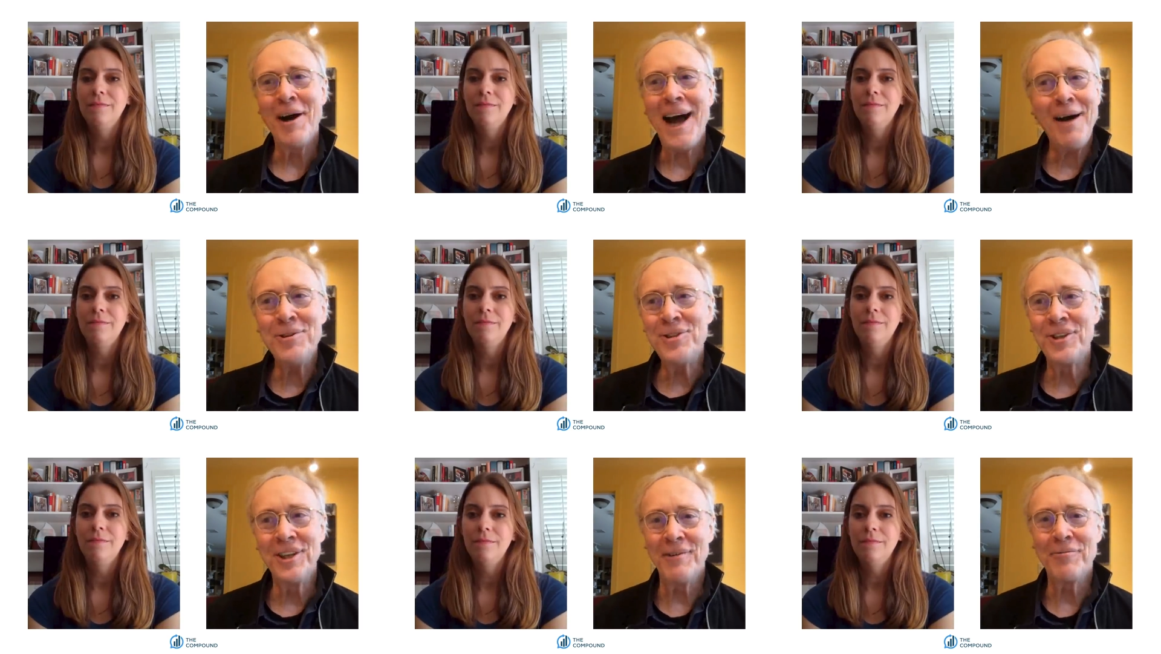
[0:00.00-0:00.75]
Speaker 1: how
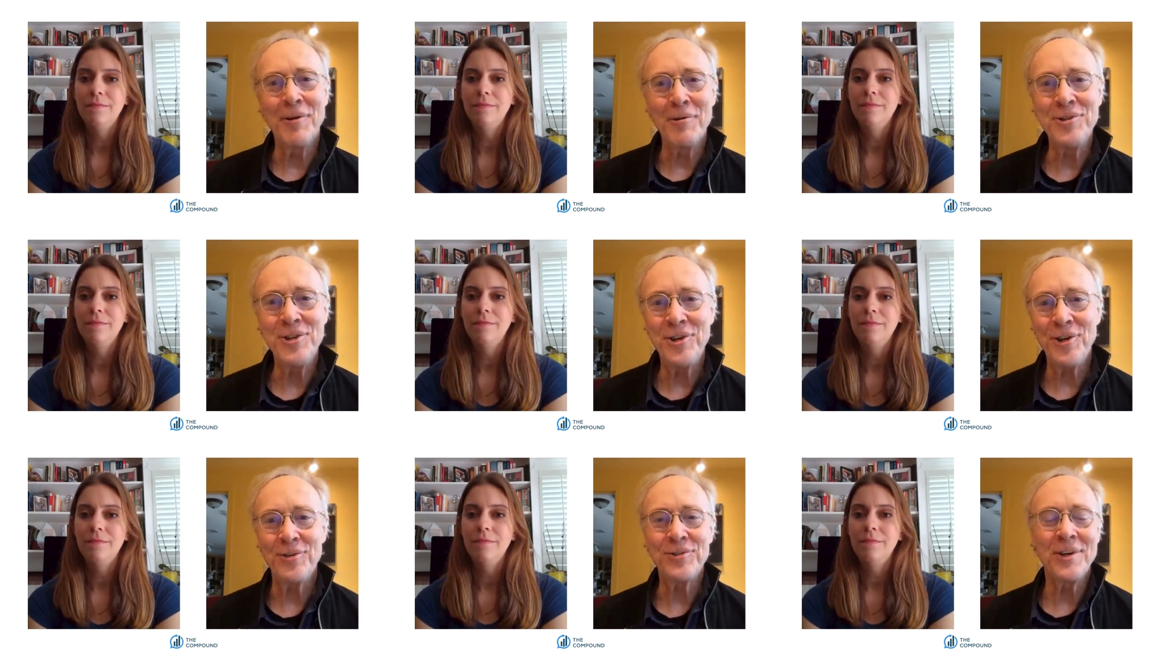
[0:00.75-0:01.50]
would you live? What would
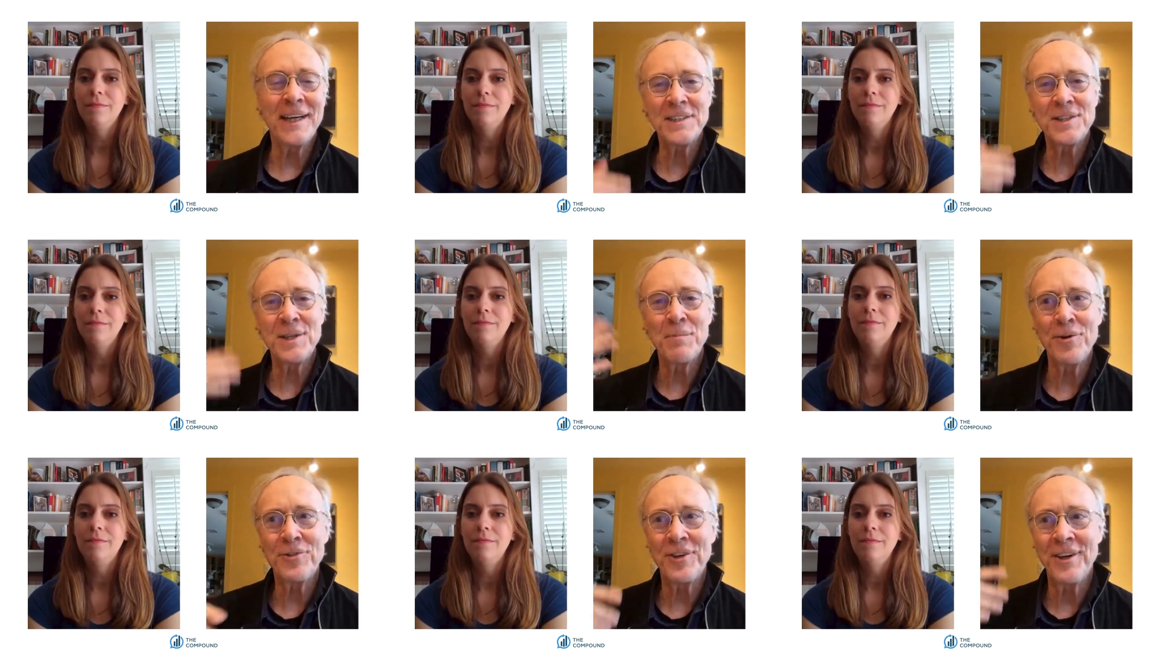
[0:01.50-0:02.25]
you do? So it gets
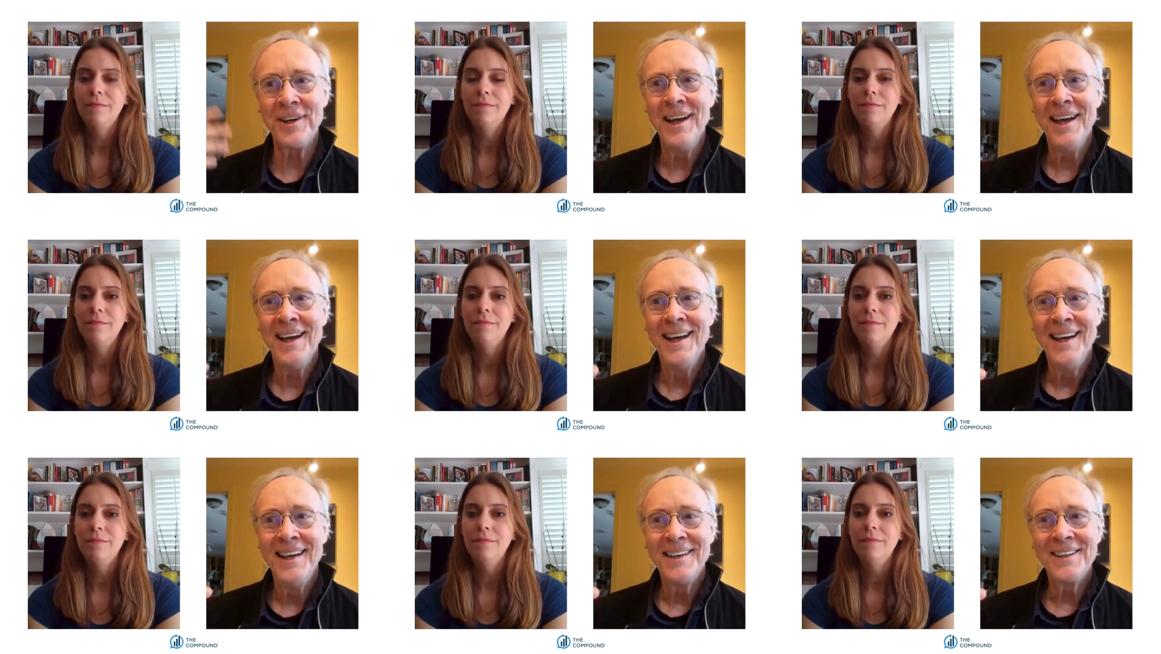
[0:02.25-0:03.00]
the person
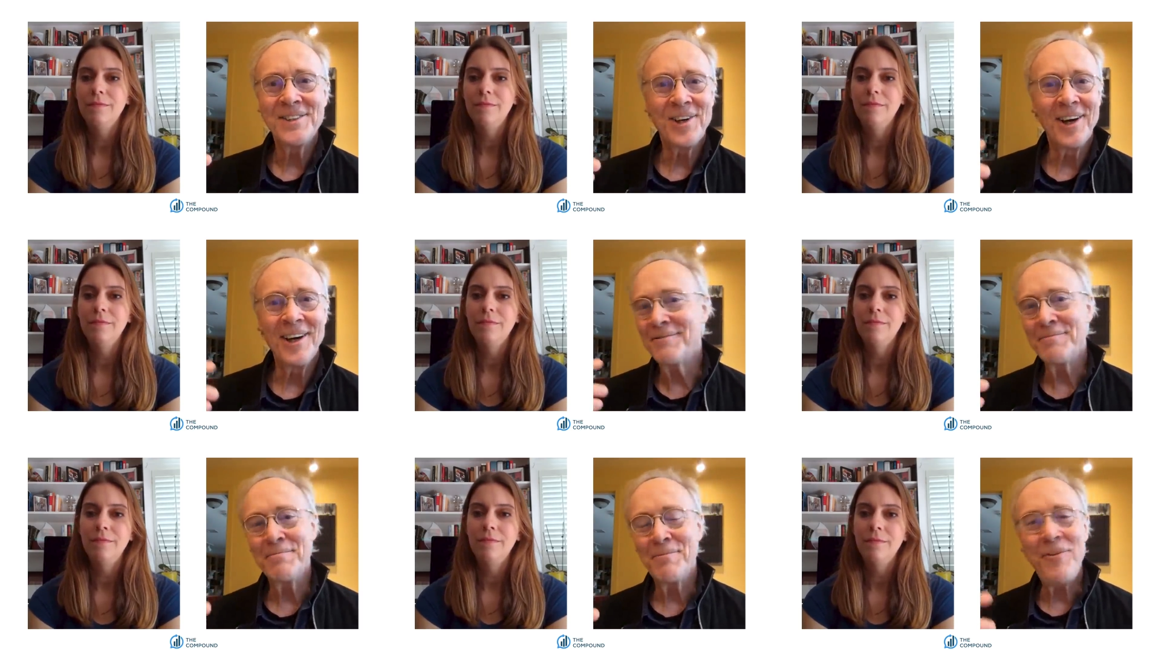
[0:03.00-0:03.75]
to
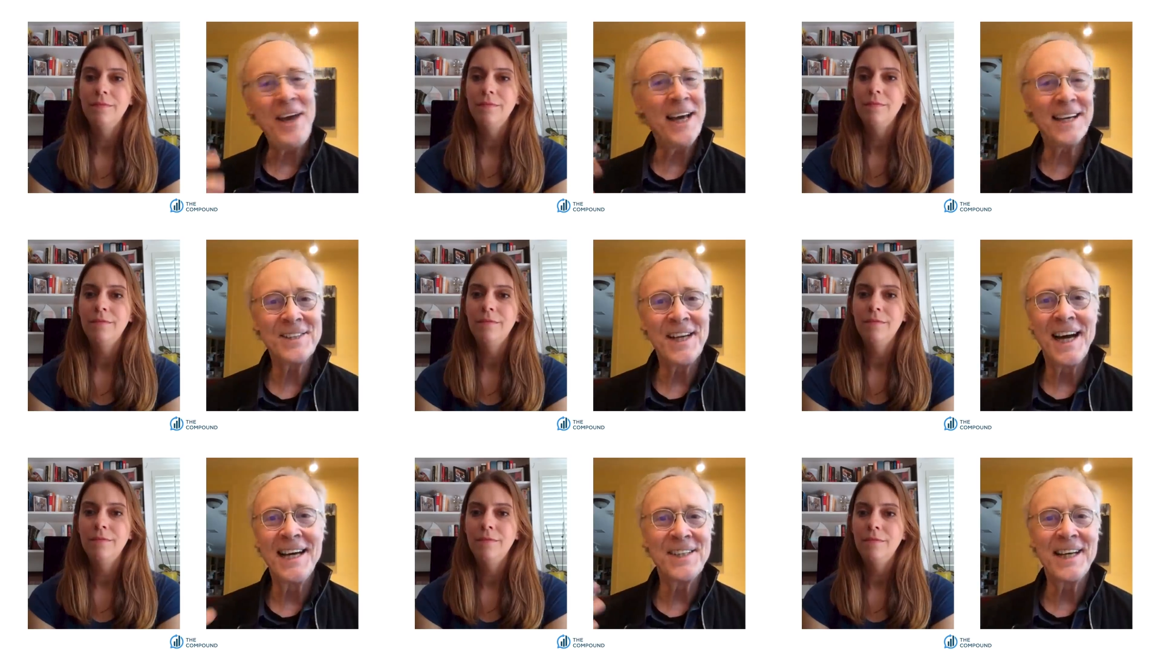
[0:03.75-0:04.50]
start
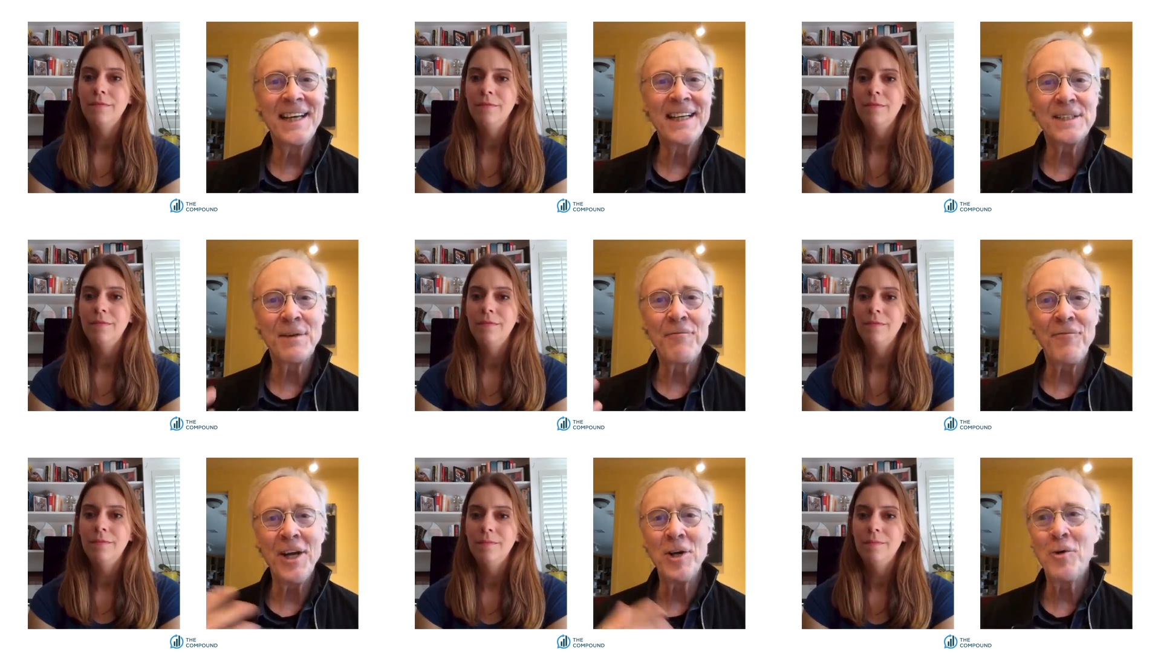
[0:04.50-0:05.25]
fantasizing, and it's a
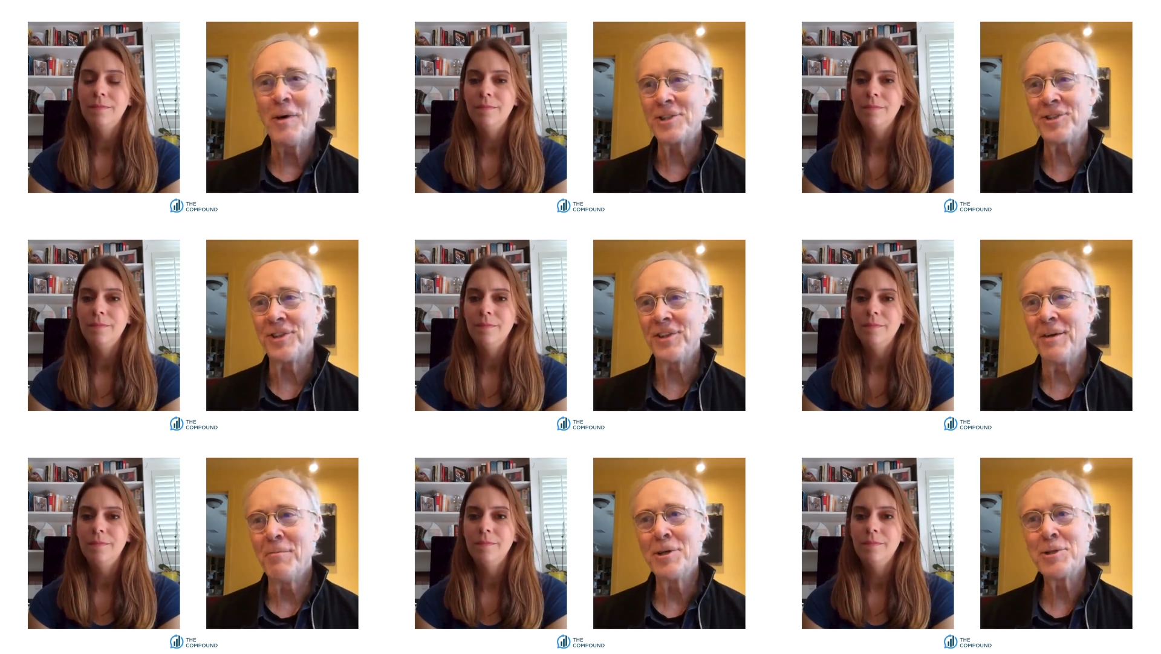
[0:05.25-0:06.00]
fun
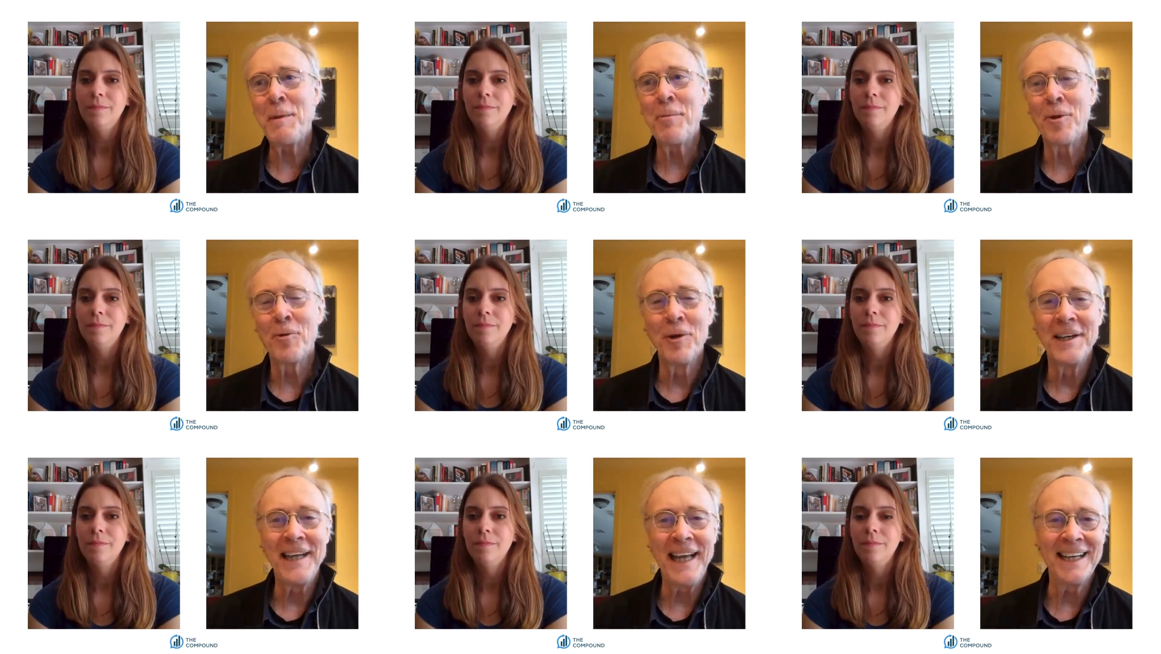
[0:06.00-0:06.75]
question that most people are
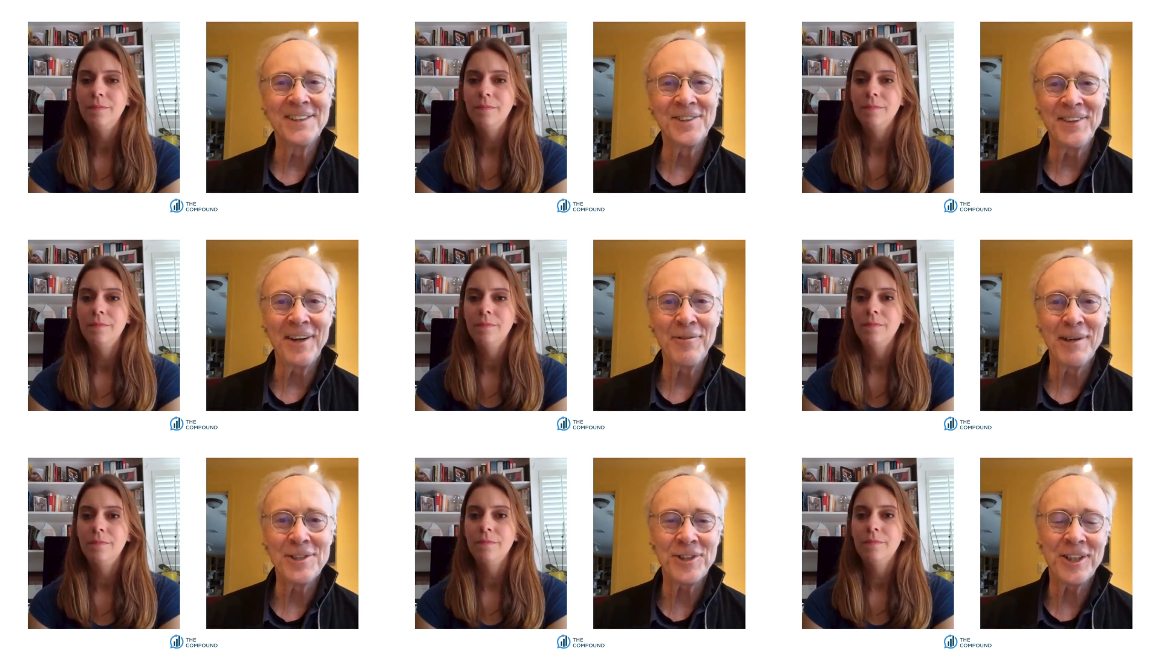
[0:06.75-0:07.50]
willing to answer
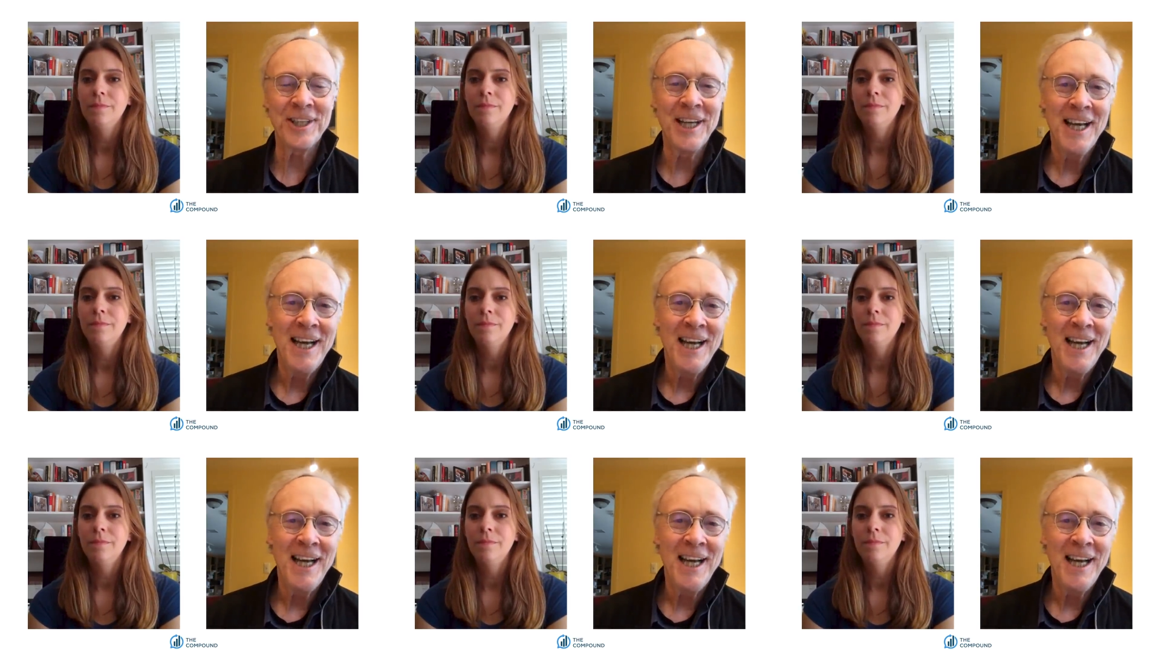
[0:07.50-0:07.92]
that question.